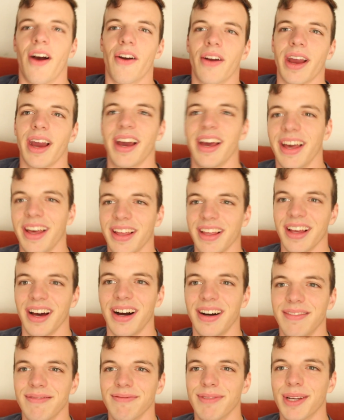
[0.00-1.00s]
Okay.
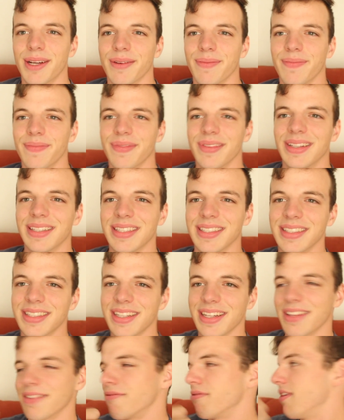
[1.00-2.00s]
You can listen
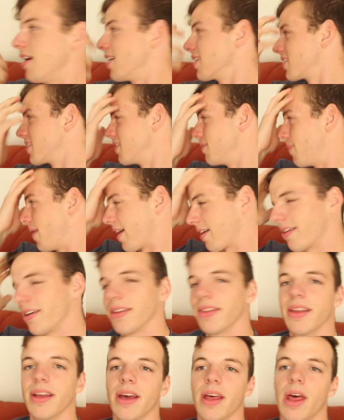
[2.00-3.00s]
to the vlog in the
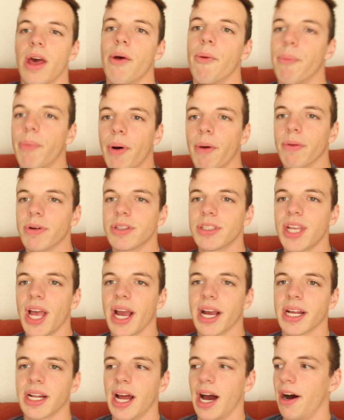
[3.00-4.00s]
background. But we're just
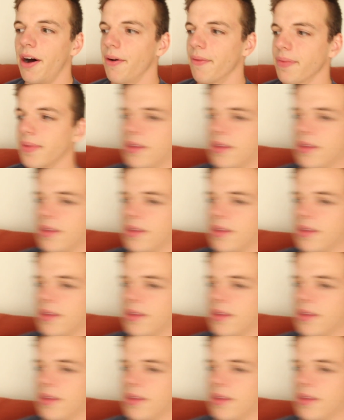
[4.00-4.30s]
hanging out.